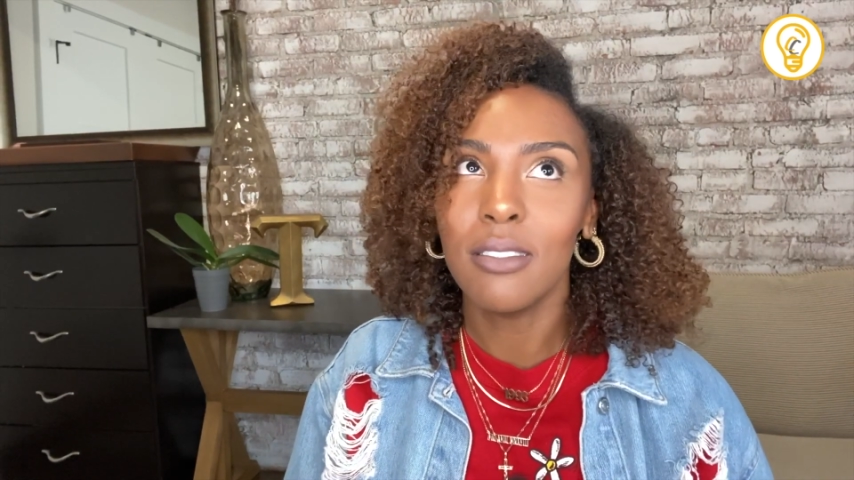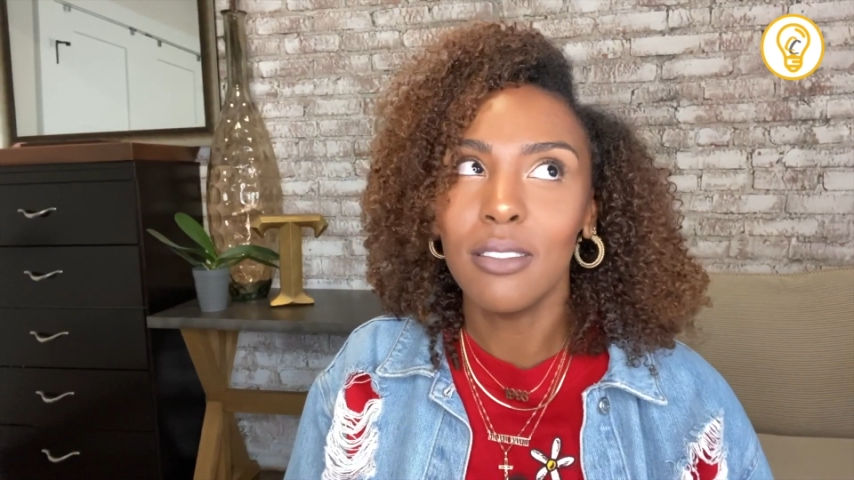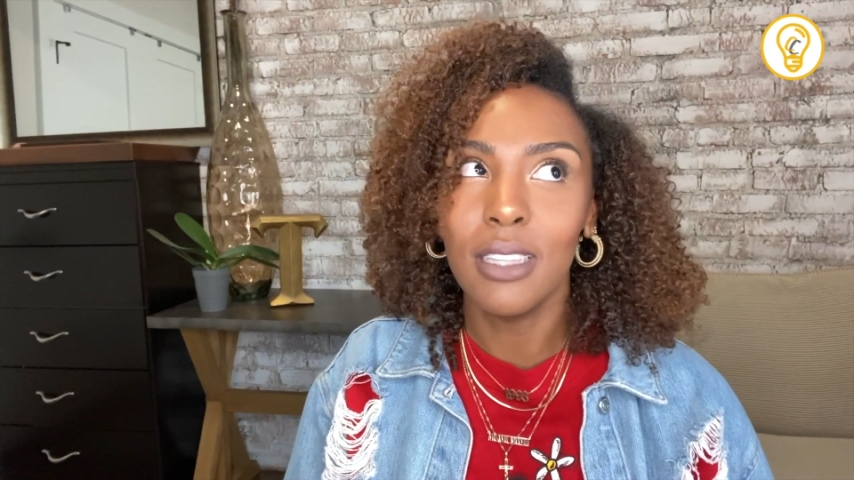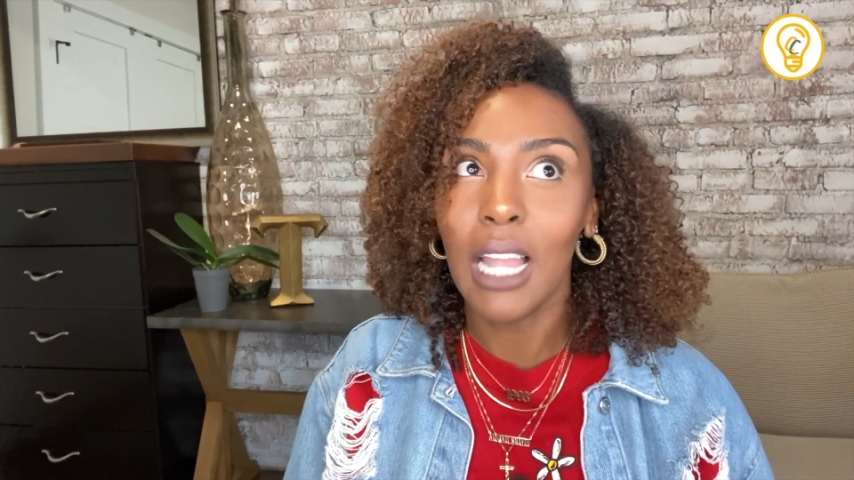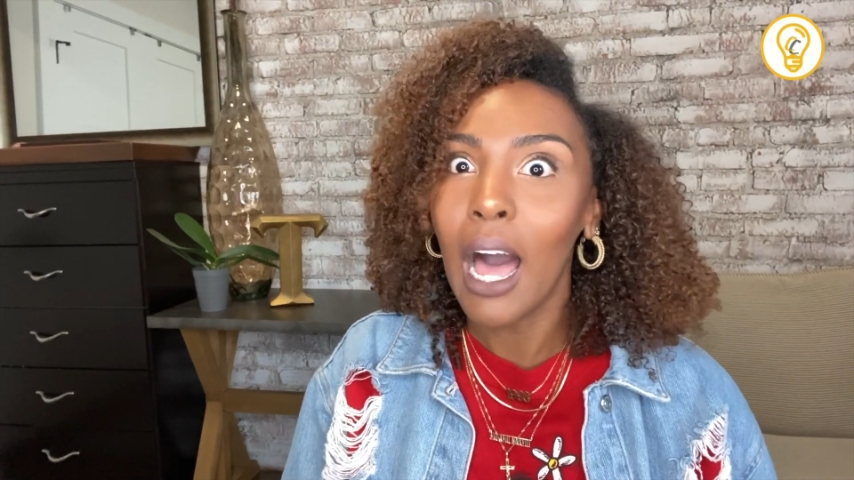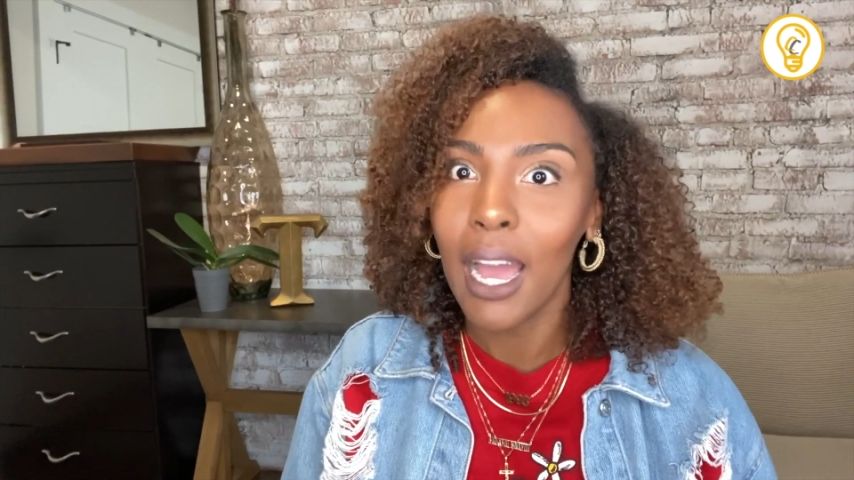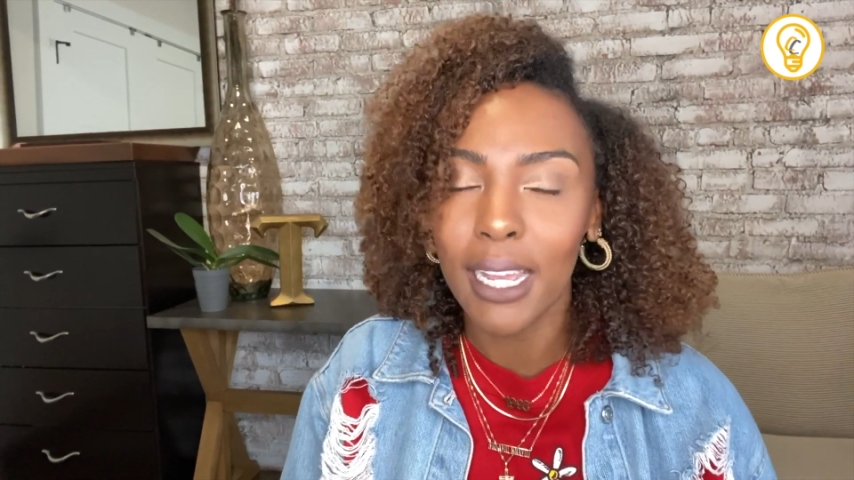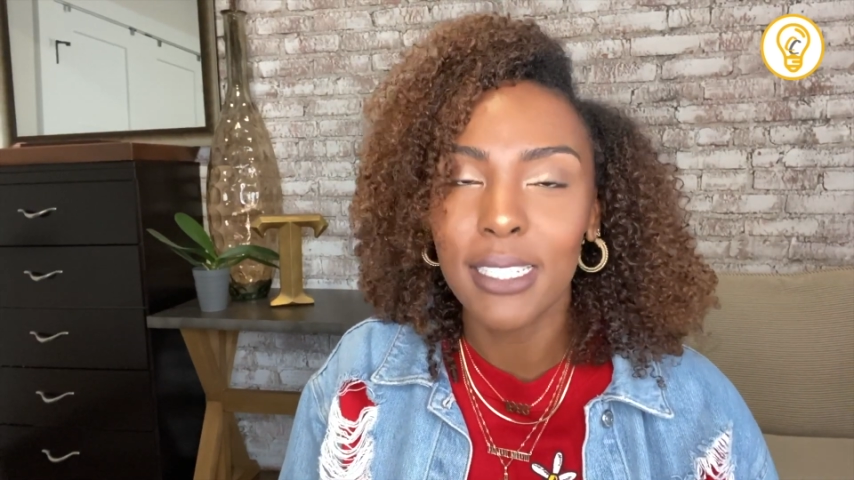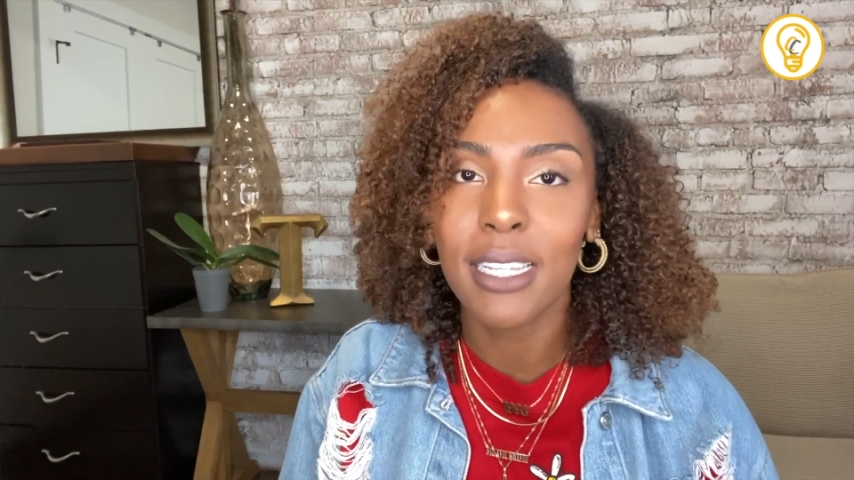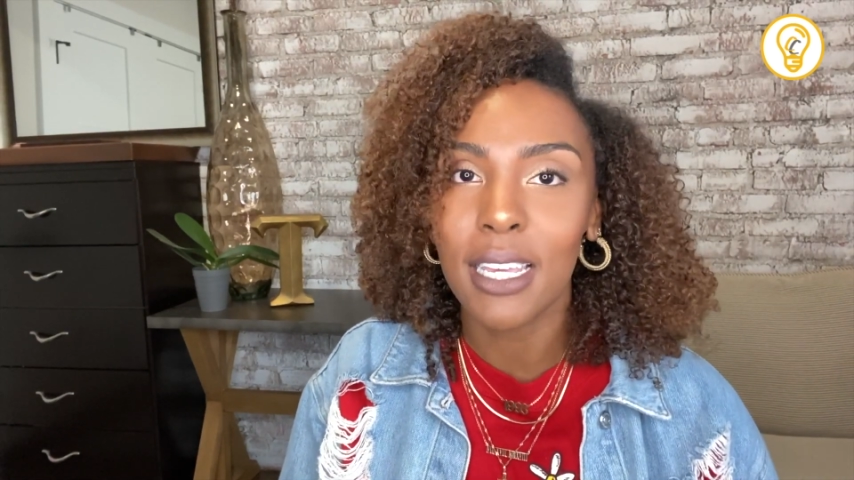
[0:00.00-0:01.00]

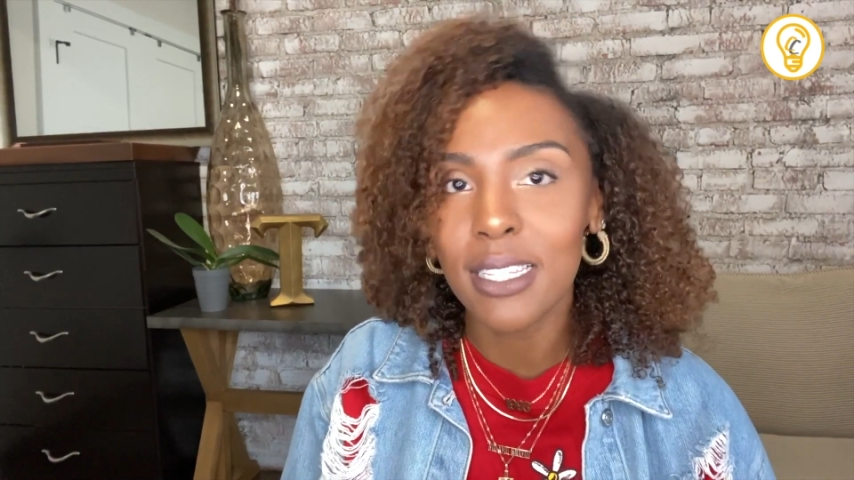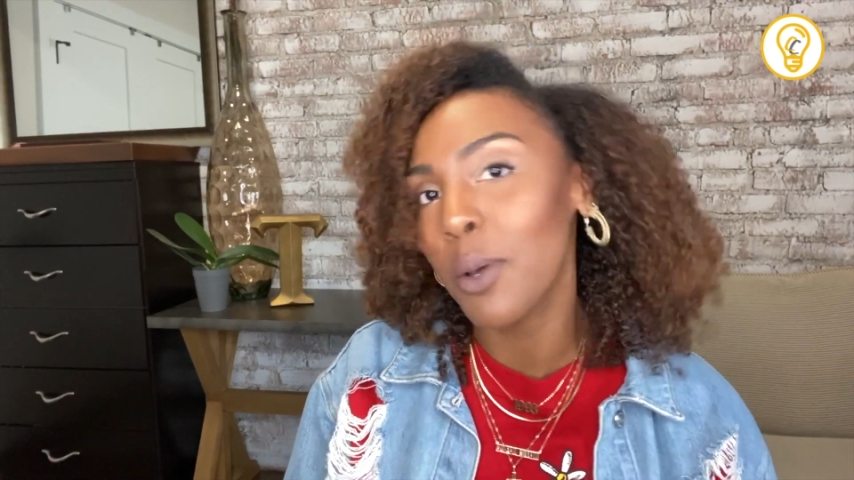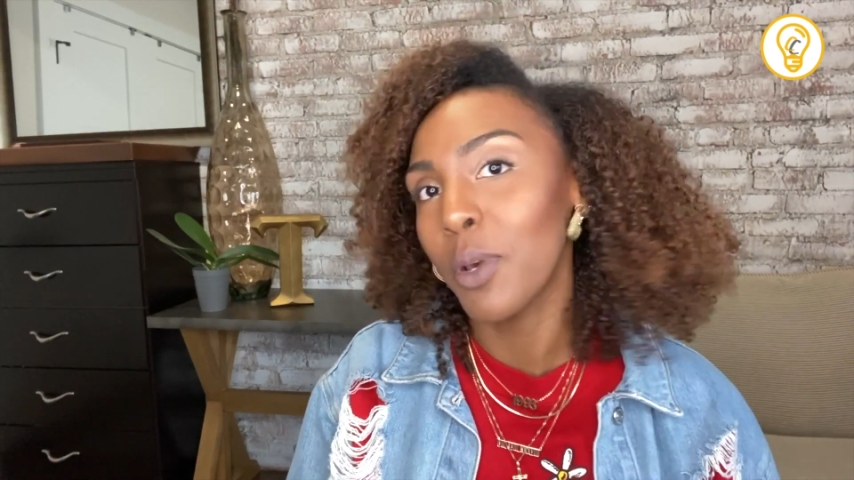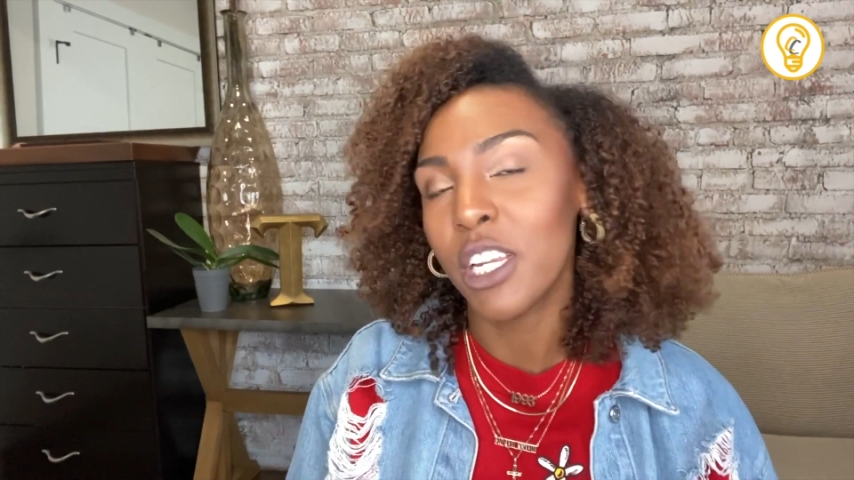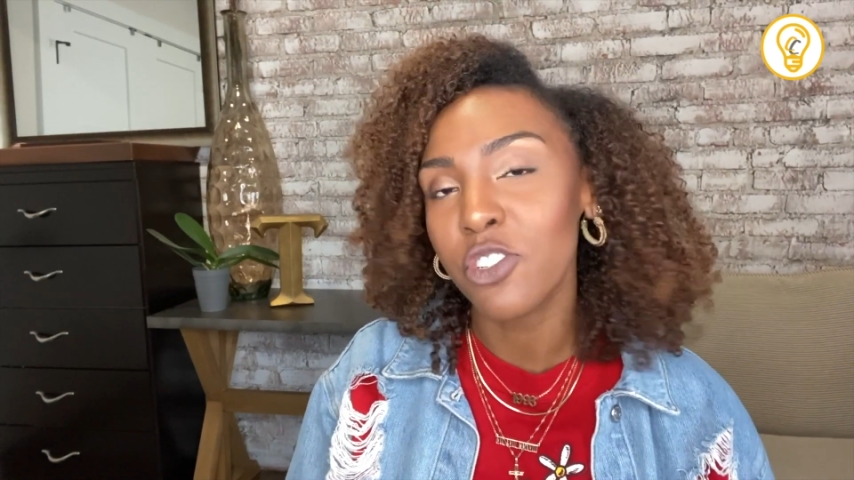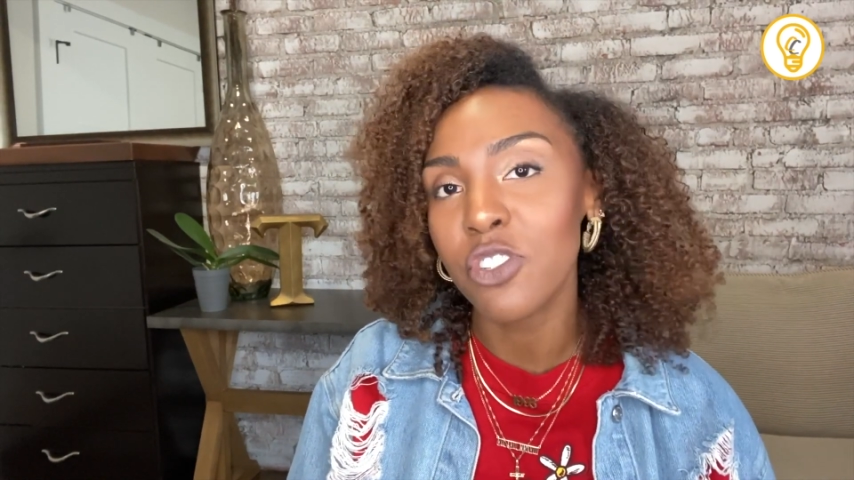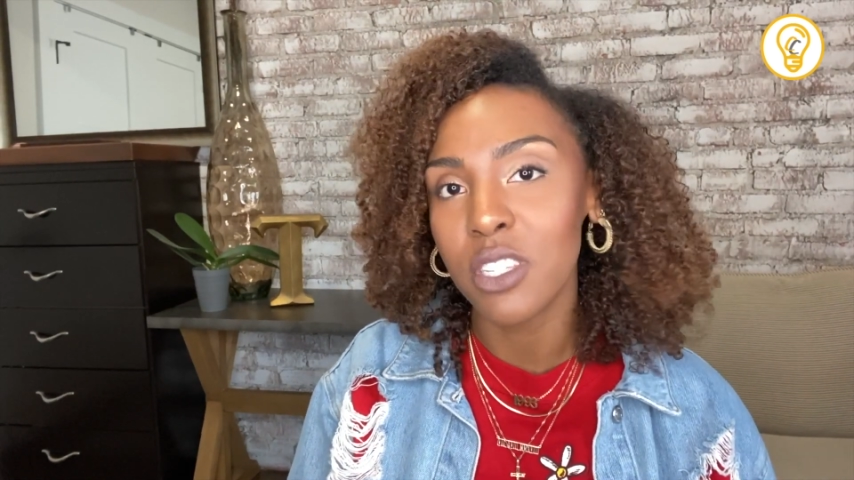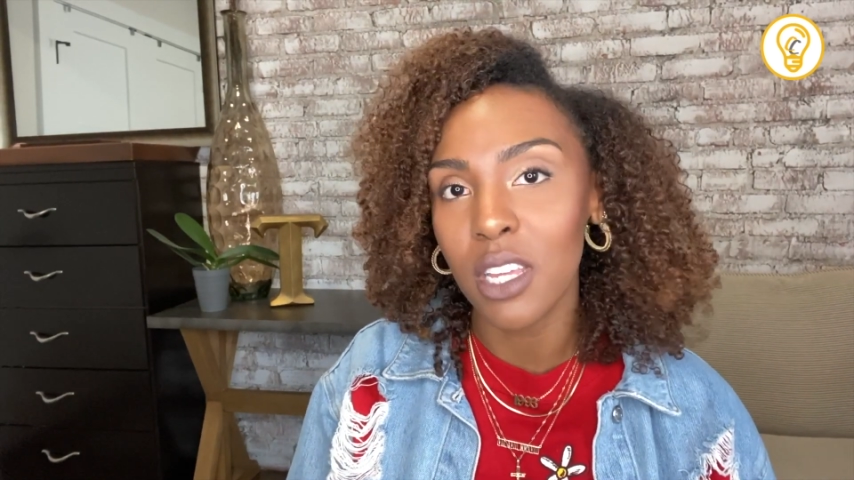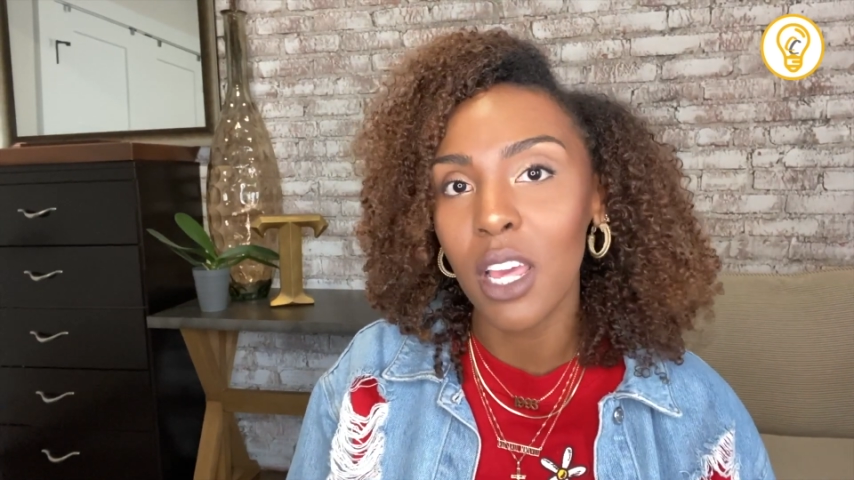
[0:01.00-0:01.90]
line to get someone interested